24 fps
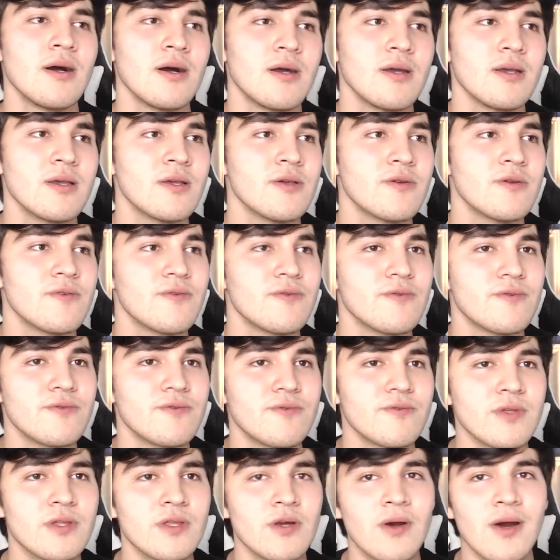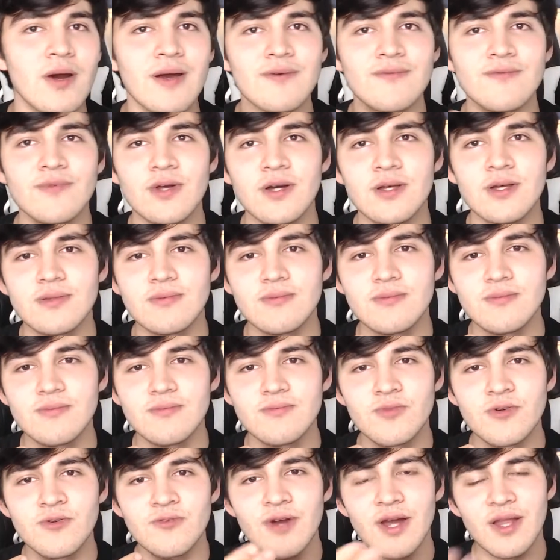If you know I've not
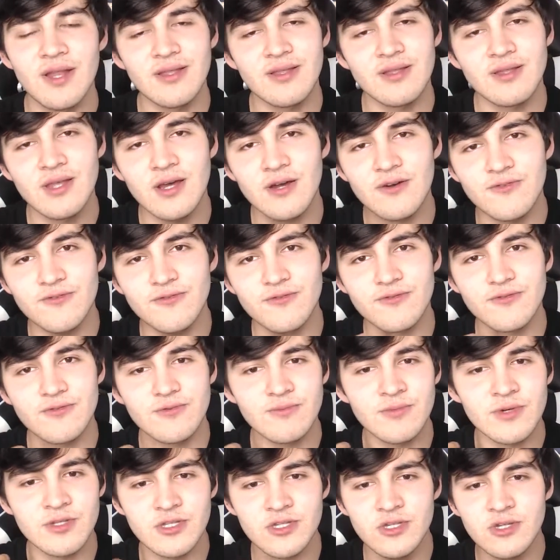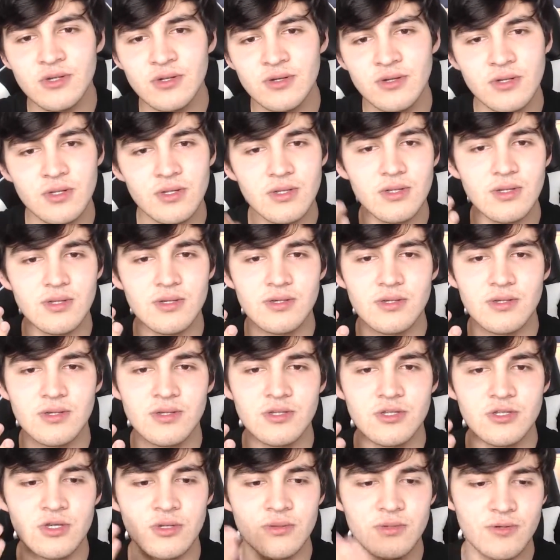provided enough material
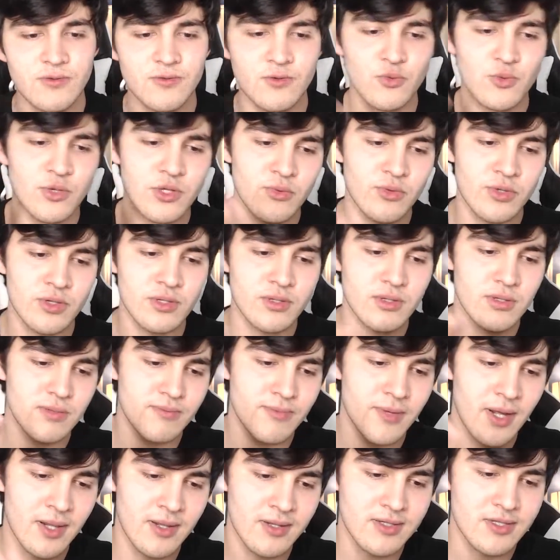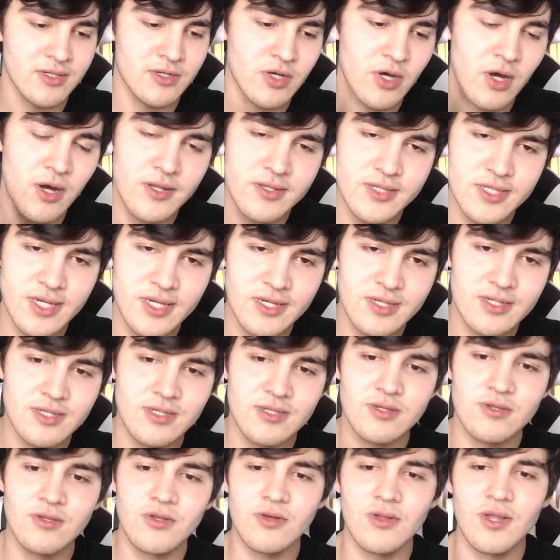in terms of 21 Pilots
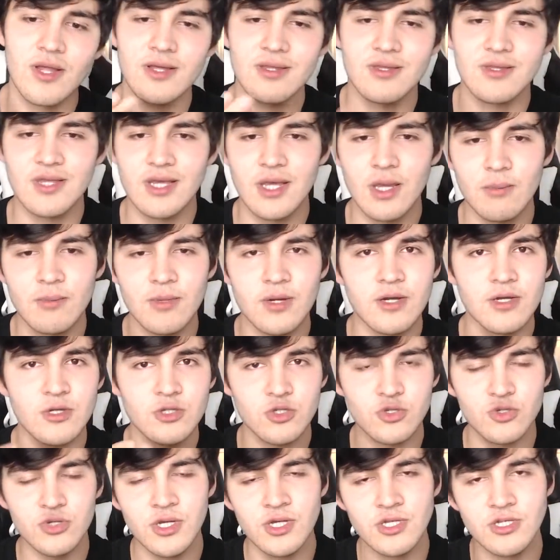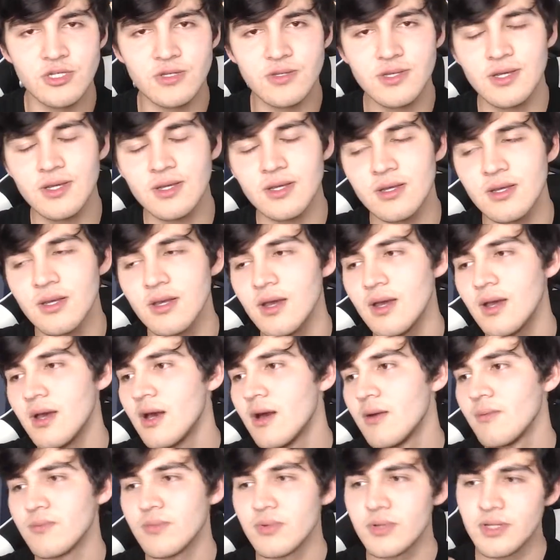context, you know, like Dema, Trench thing,
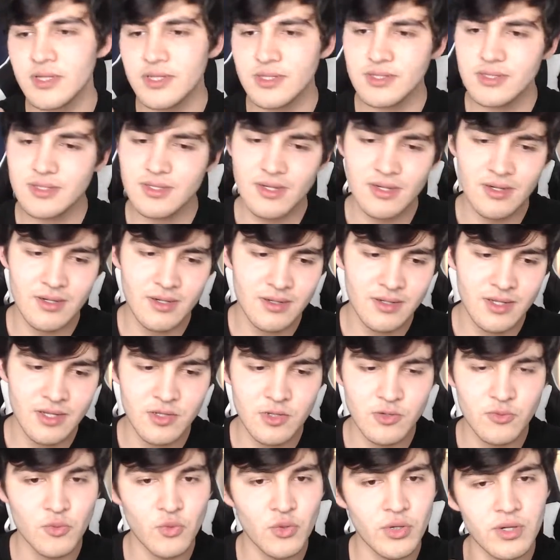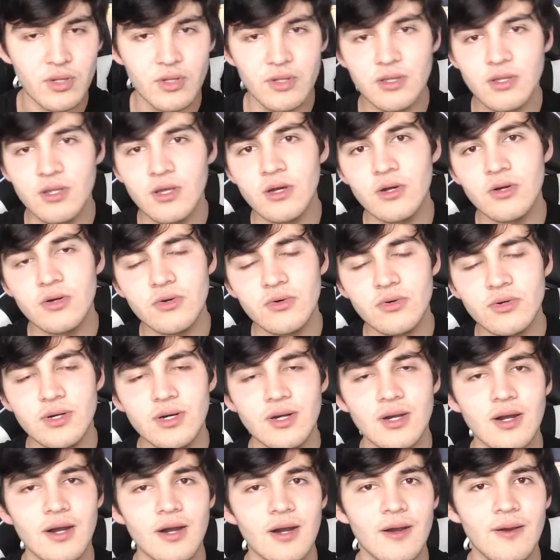please let the world know,
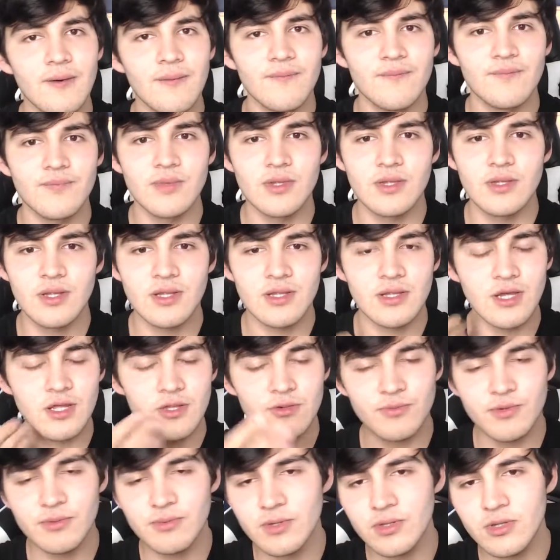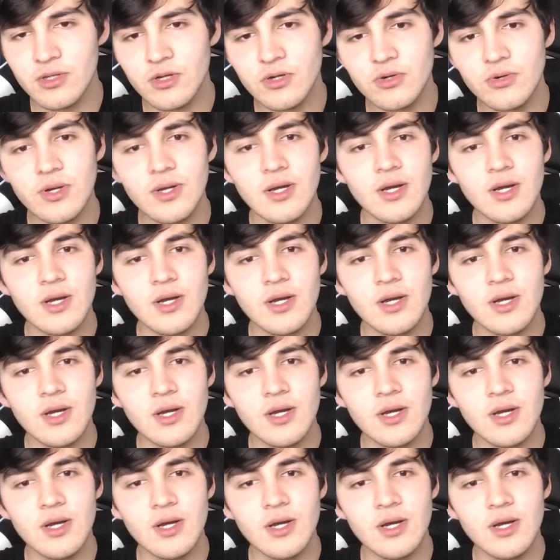let other people know